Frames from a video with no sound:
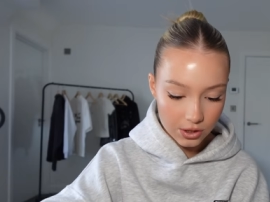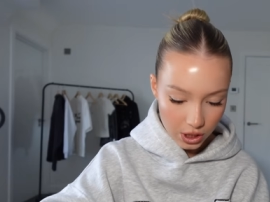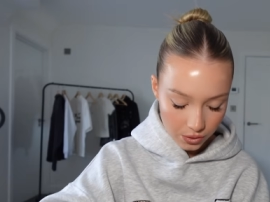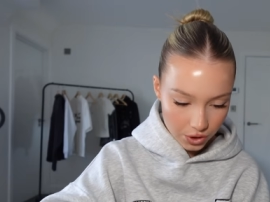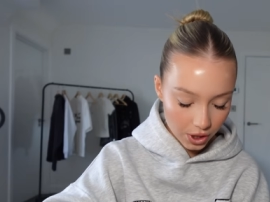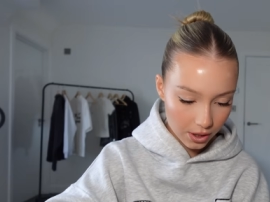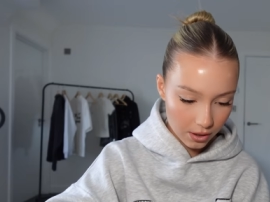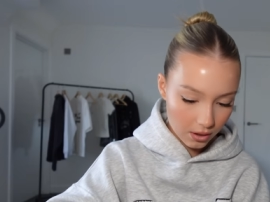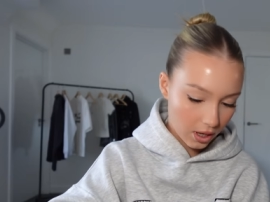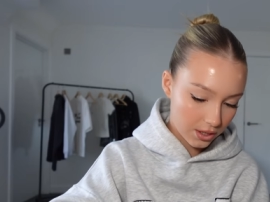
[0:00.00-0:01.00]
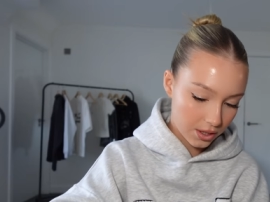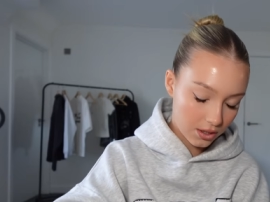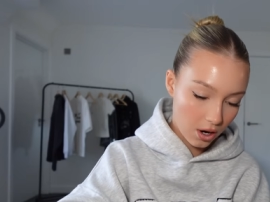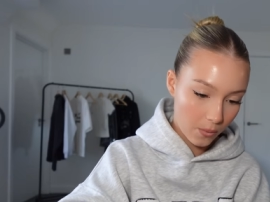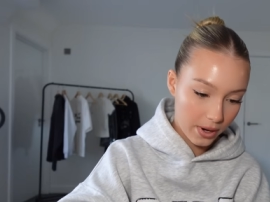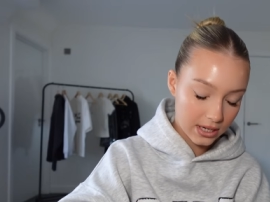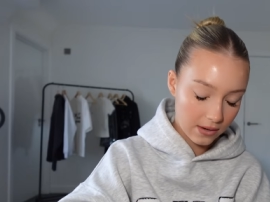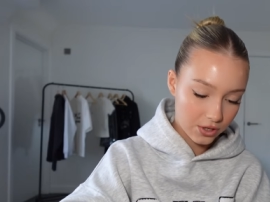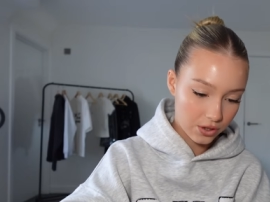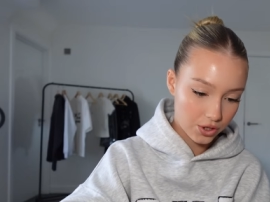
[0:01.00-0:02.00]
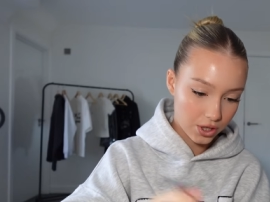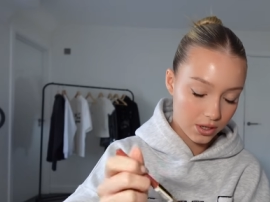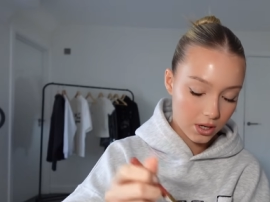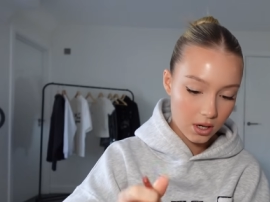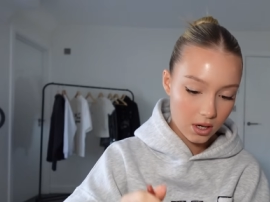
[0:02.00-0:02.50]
children I just can't wait to have children